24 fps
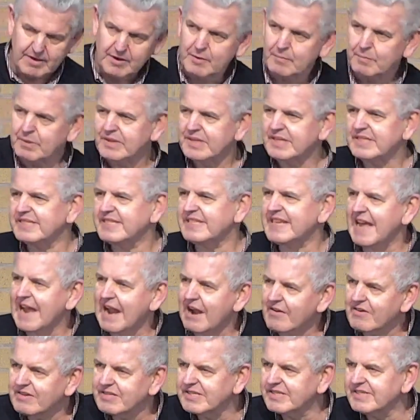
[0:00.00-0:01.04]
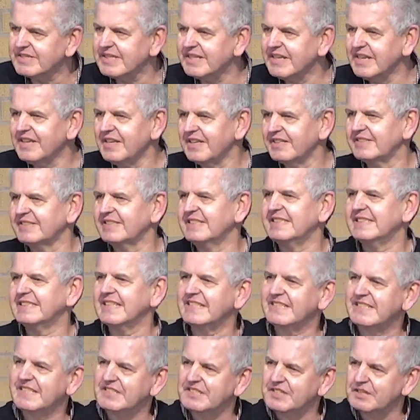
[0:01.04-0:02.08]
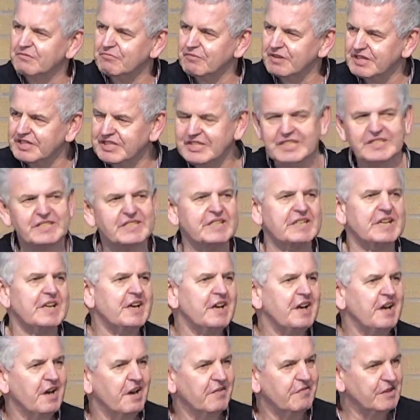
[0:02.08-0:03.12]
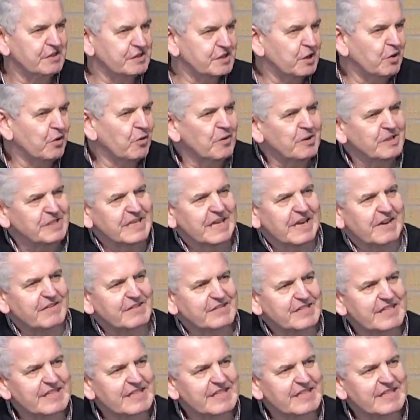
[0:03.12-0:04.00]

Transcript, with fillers: But this inheritance in us, he says, it's the riches of his glorious inheritance.